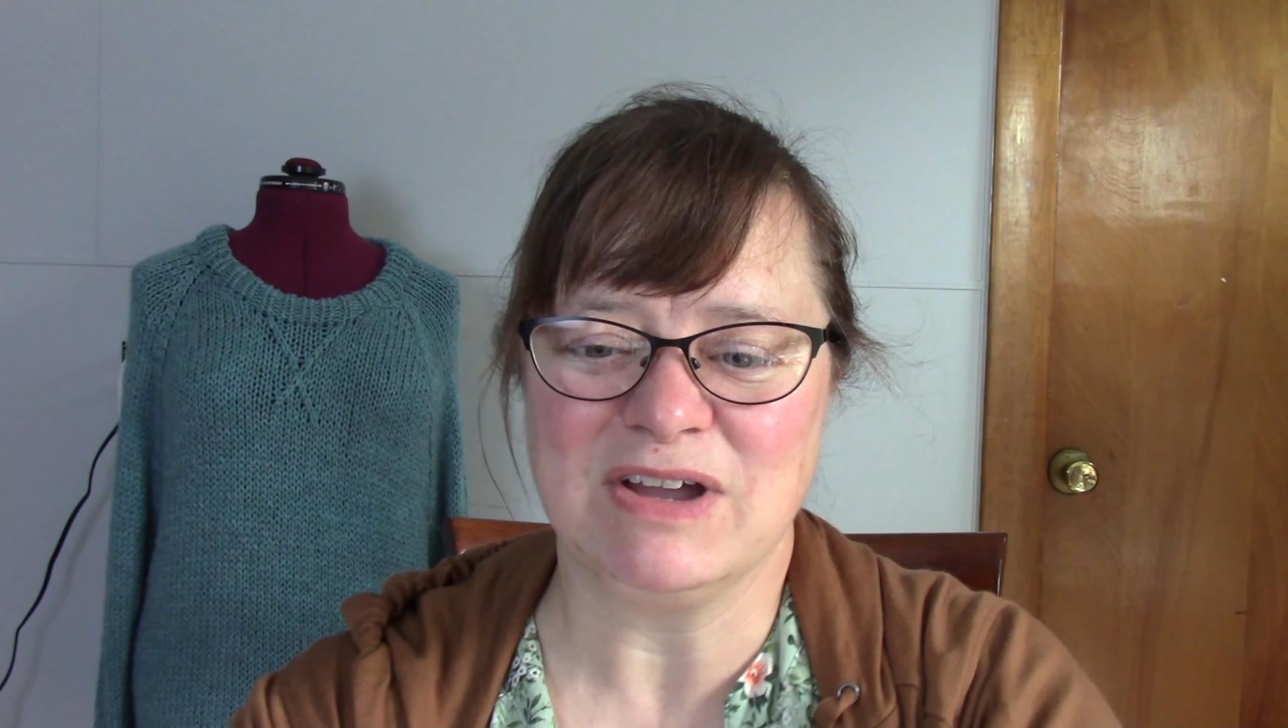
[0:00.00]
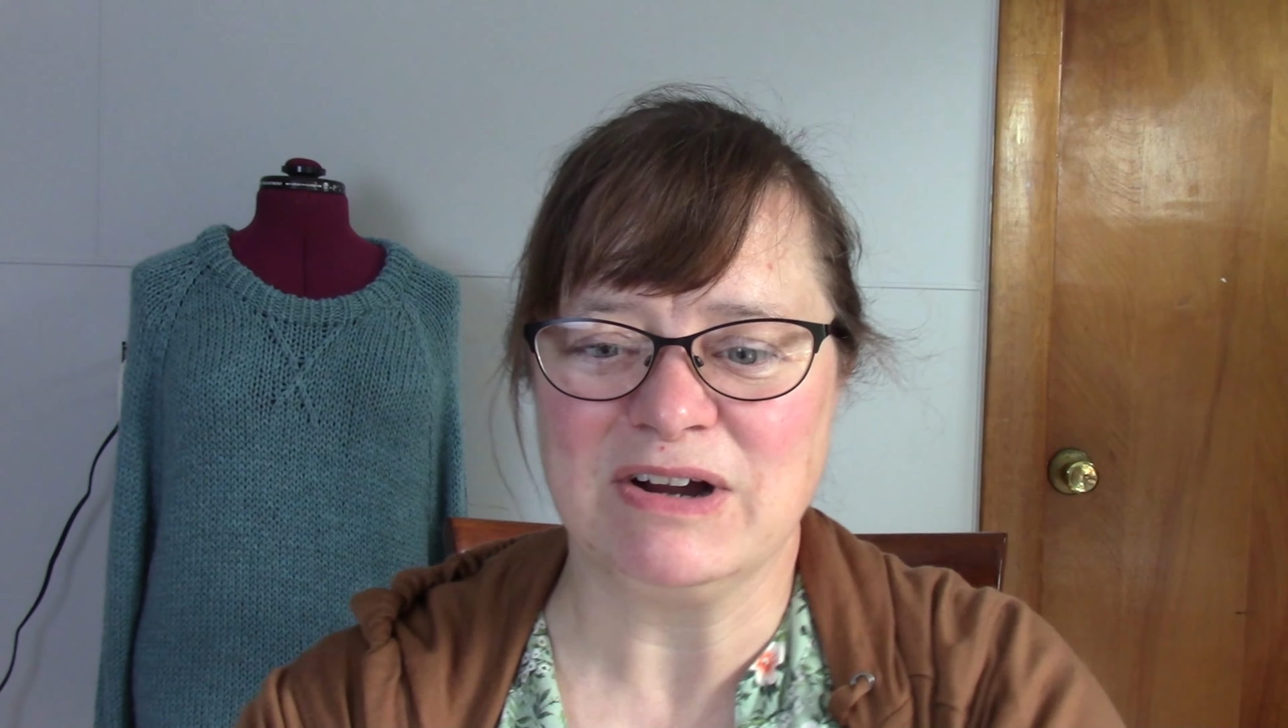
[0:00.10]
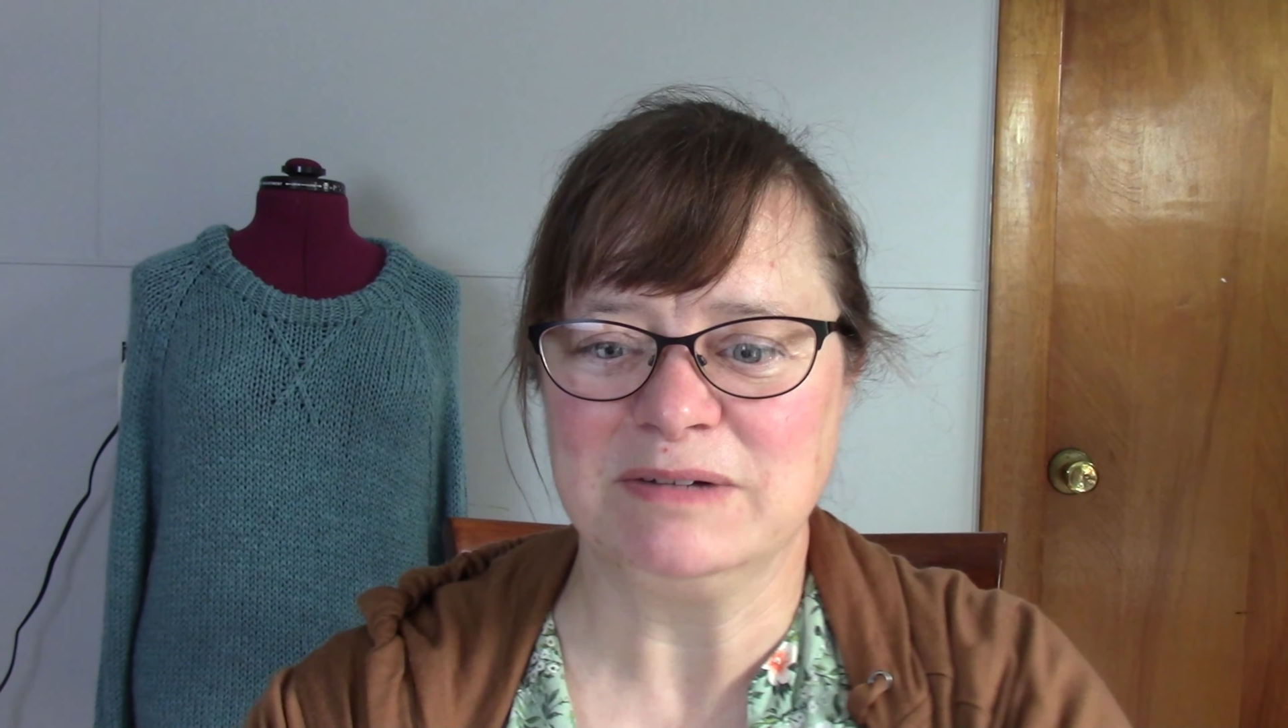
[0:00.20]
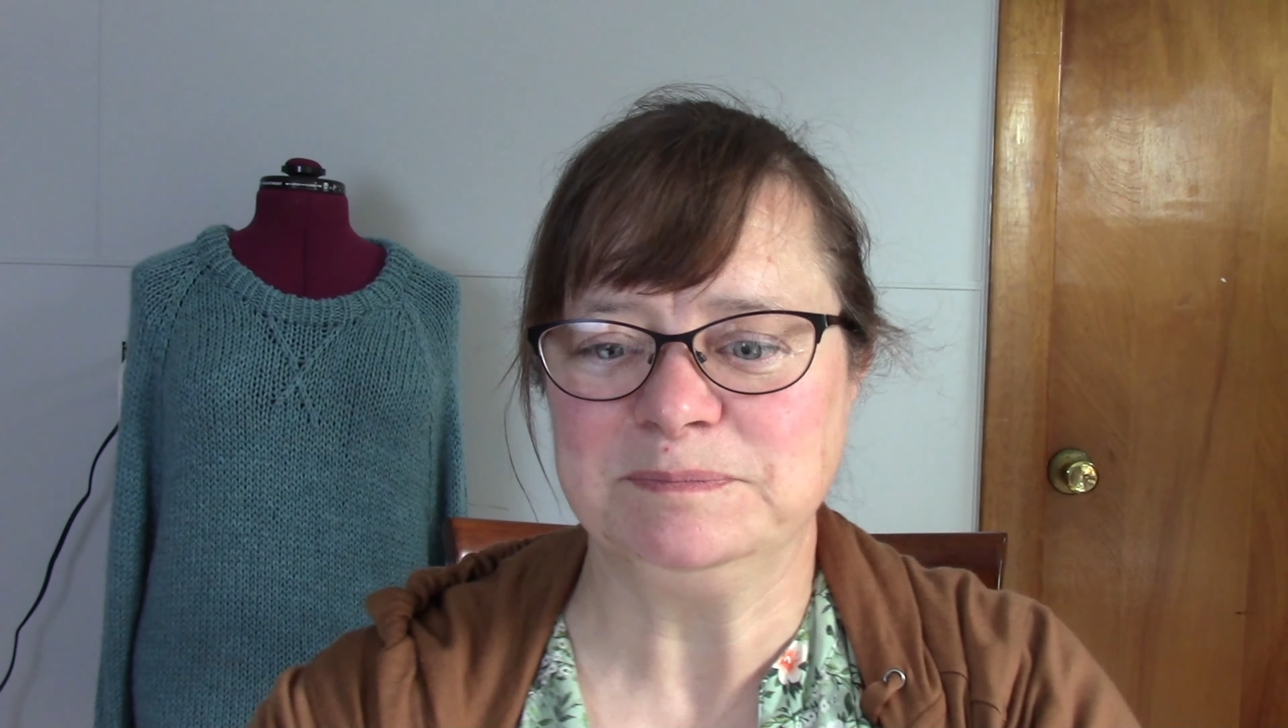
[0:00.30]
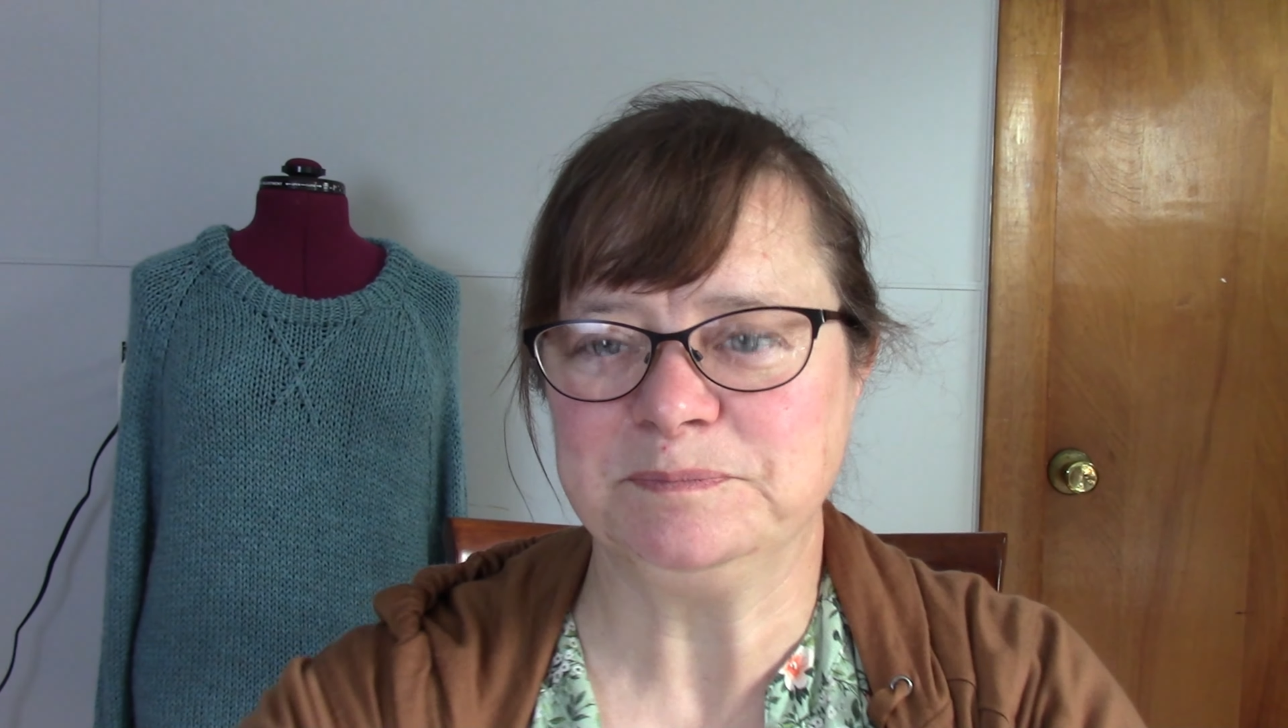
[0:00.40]

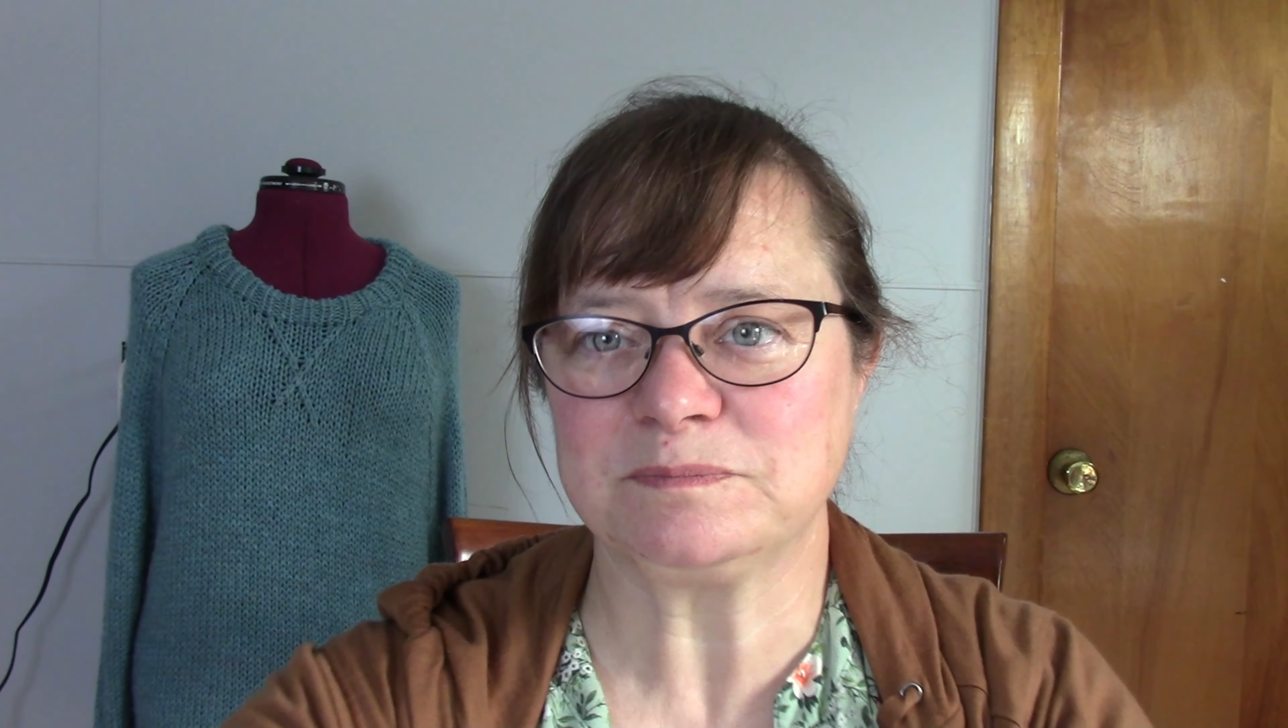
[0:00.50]
yarn.